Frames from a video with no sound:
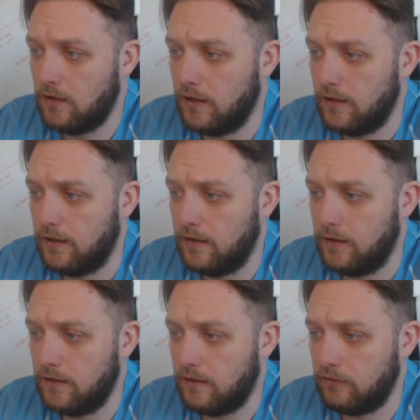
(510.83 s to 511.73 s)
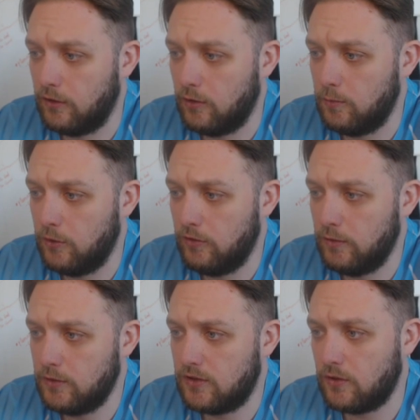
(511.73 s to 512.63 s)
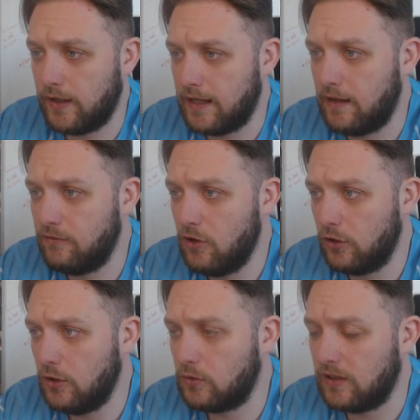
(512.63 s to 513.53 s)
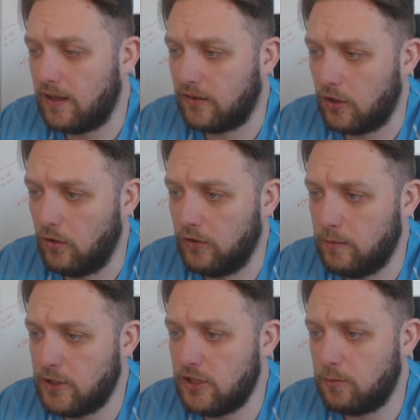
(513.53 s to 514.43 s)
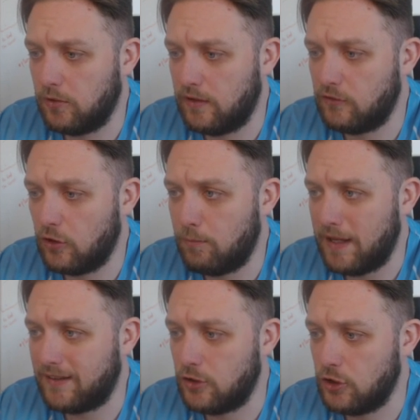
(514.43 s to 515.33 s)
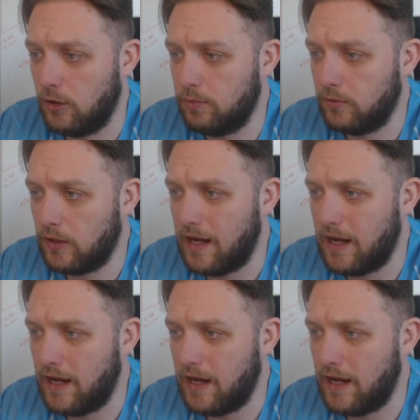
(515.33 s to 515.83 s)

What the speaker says: Have they got more images? So again, they've not utilized all the images, but they've done a better job.